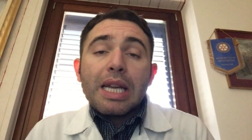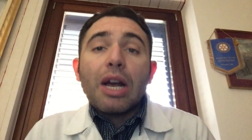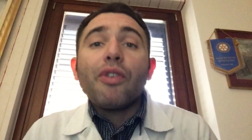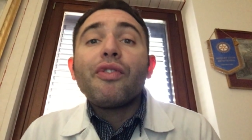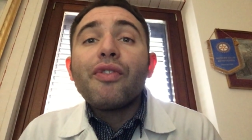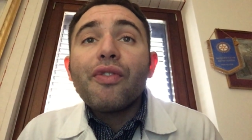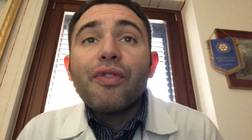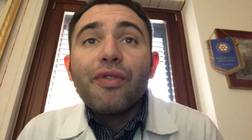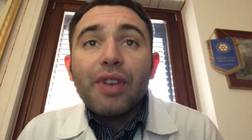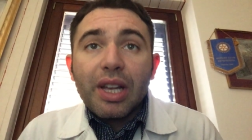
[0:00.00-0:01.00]
Now
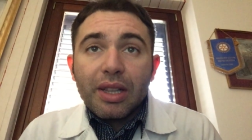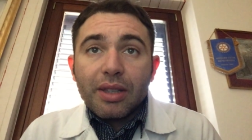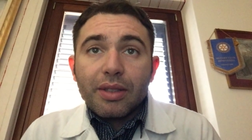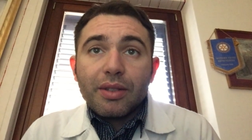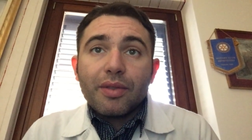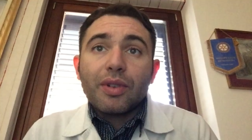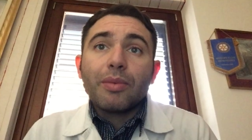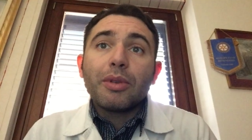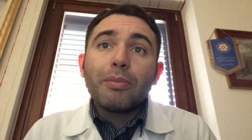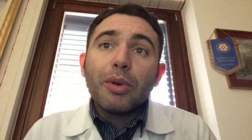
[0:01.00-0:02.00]
feel
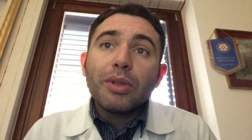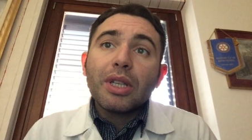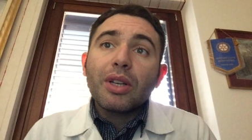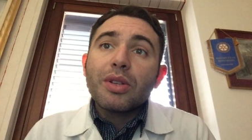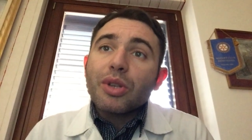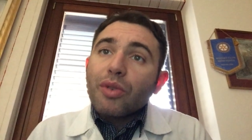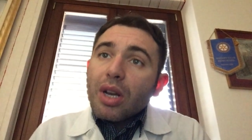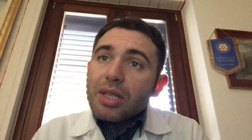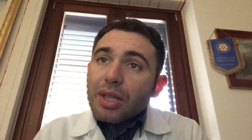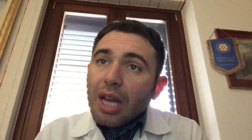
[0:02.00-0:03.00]
from the bone that goes
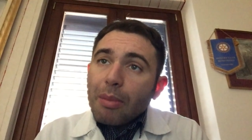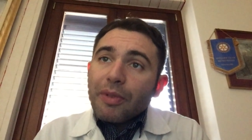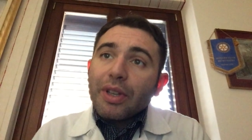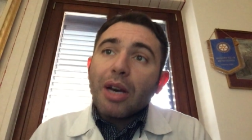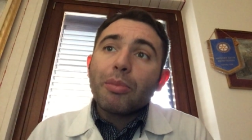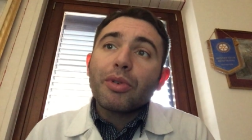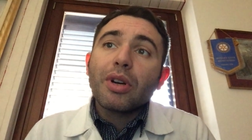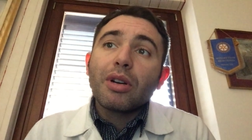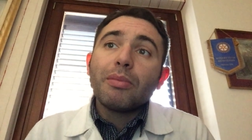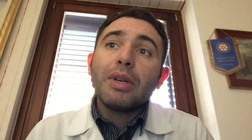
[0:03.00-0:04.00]
across the top of the upper
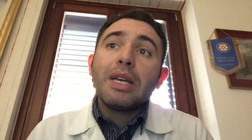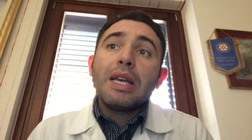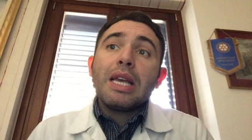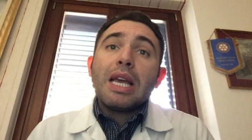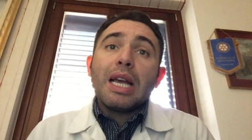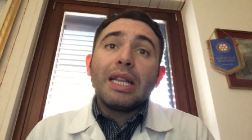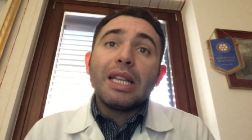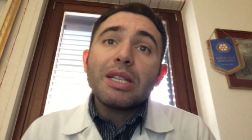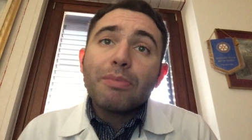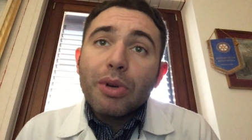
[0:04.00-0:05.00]
arm, and
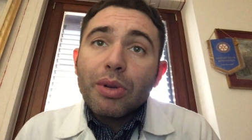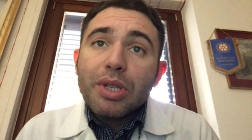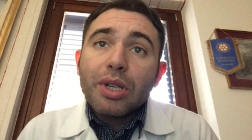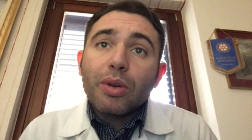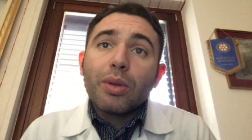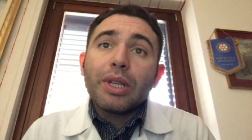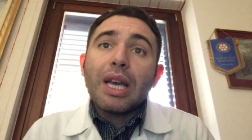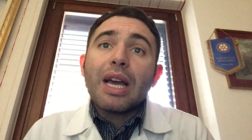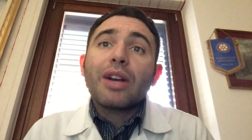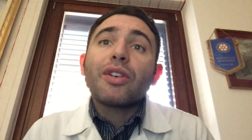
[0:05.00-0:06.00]
this bone is called
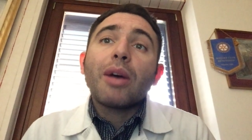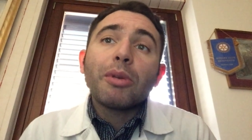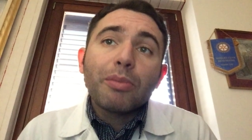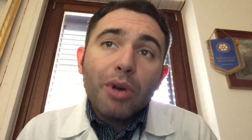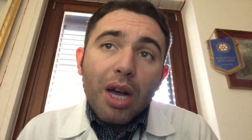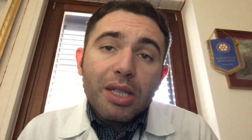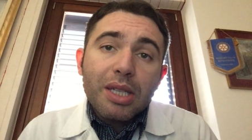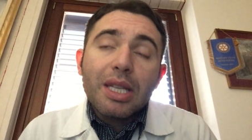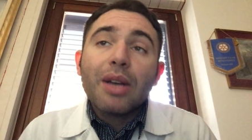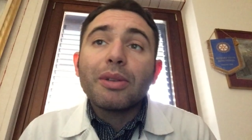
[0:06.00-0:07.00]
the acromion
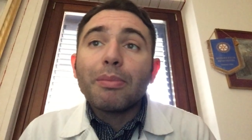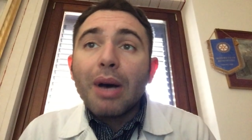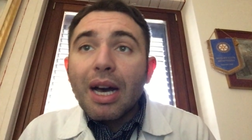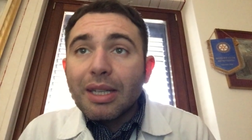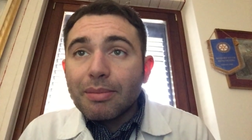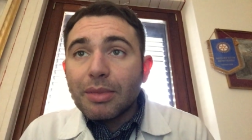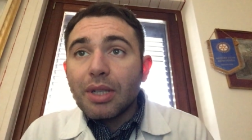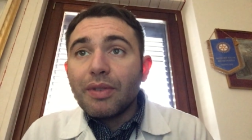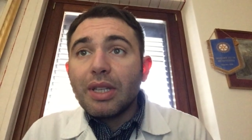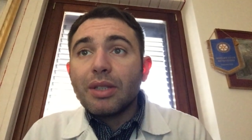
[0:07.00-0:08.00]
process. Now the bottom
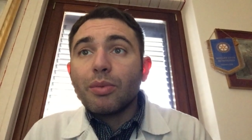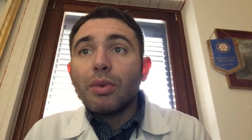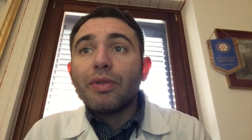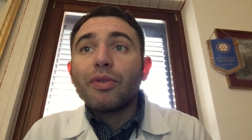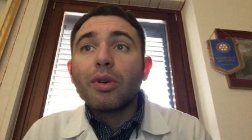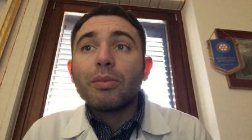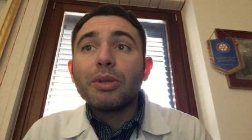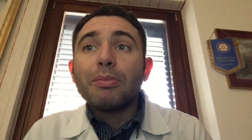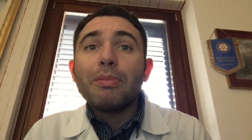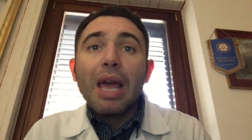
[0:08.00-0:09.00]
of it will form
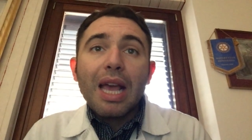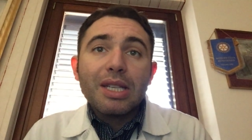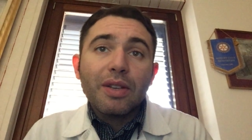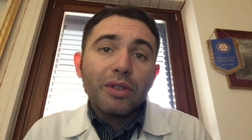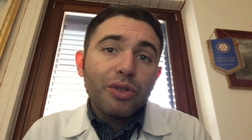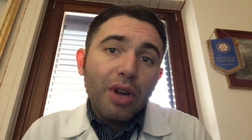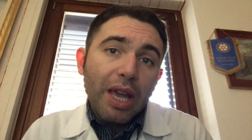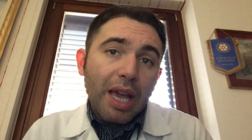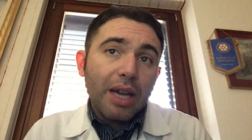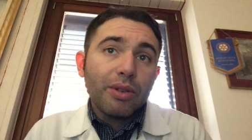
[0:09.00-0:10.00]
the base of the
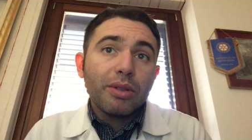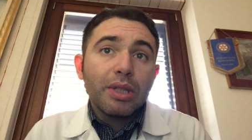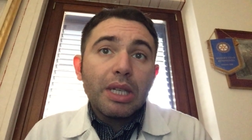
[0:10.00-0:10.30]
triangle.